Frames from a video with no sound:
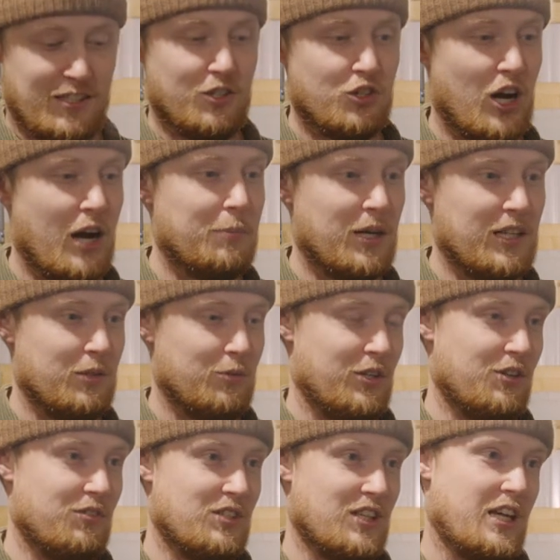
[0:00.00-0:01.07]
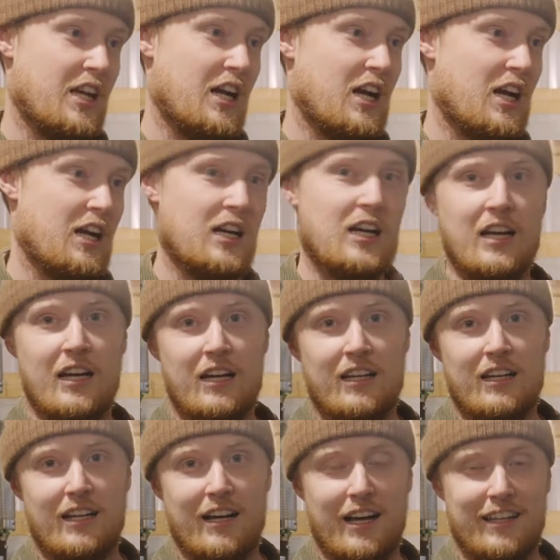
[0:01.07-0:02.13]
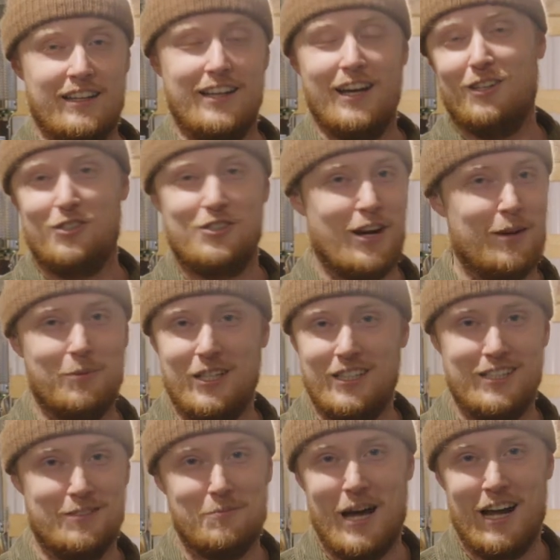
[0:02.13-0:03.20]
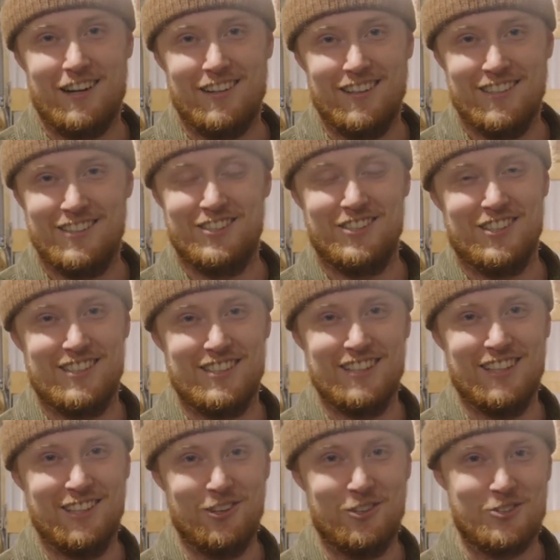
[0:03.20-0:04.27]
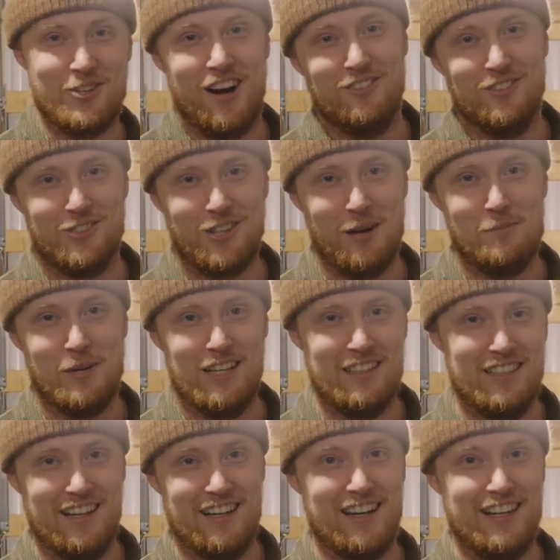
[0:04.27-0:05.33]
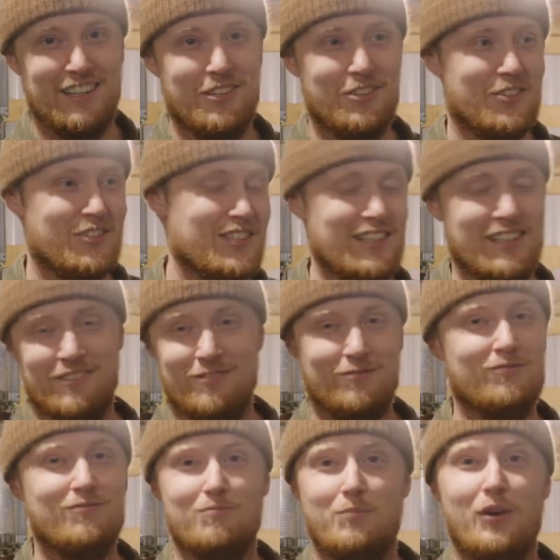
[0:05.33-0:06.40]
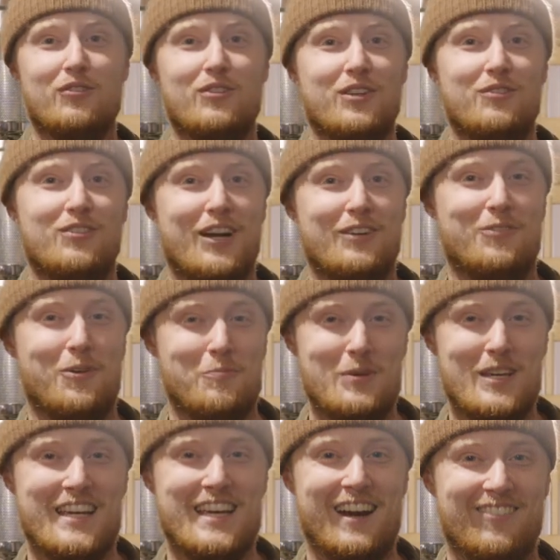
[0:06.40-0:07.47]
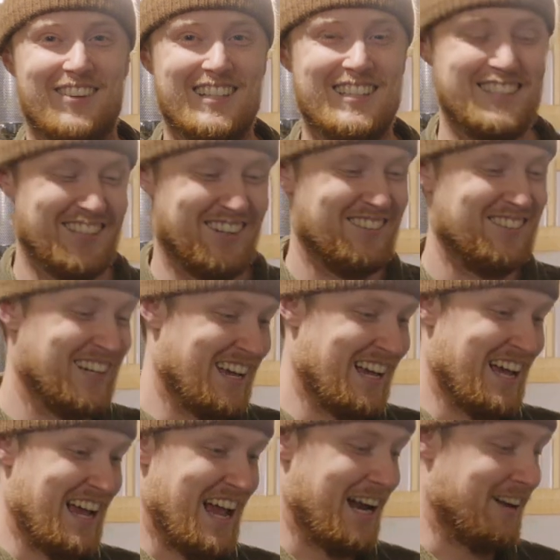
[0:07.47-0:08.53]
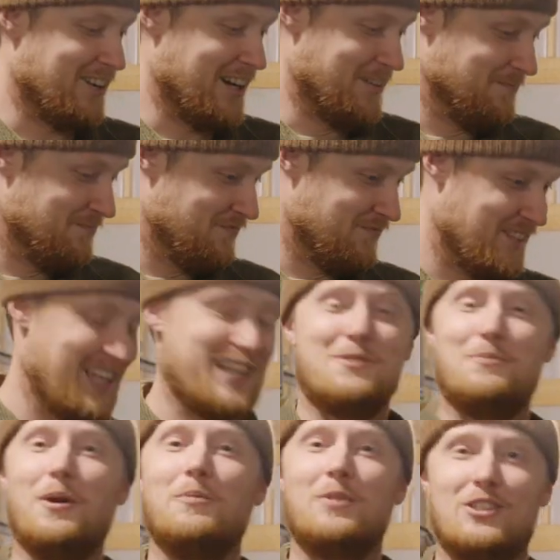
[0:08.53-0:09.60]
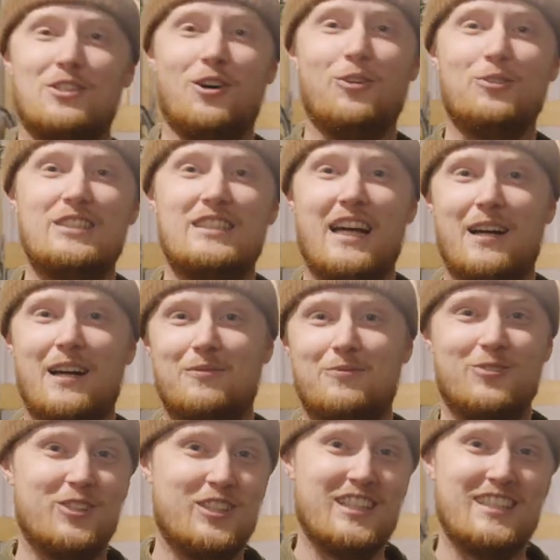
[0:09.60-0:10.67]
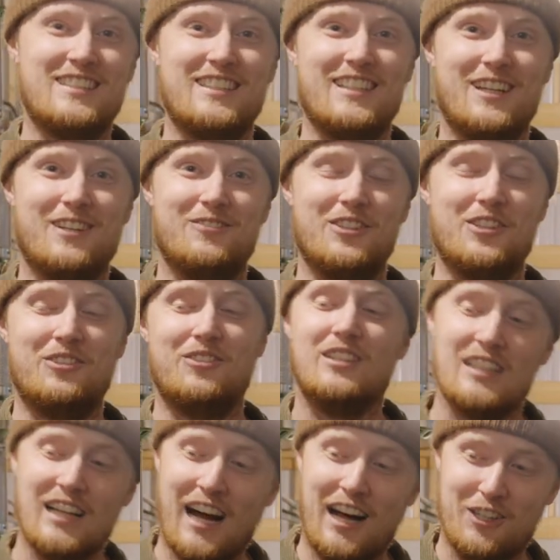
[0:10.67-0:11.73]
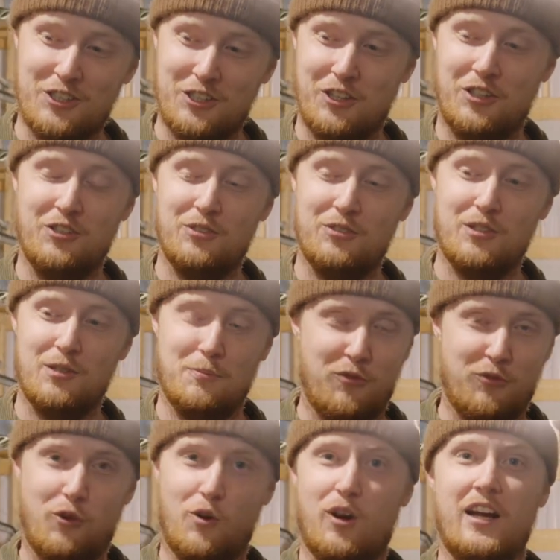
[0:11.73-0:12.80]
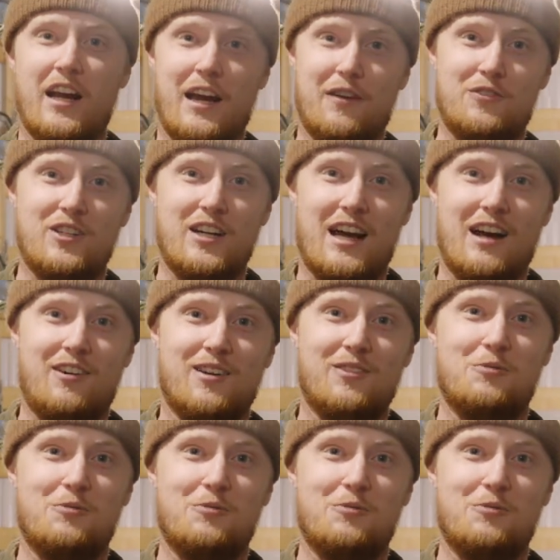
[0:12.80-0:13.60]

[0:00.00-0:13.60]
the tripod that we're using here. The other tripod doesn't matter. It's just a little travel tripod that I use and perfectly fine for a B camera. So anyway, that's pretty much the whole setup for this interview. I'll show you the before and after now of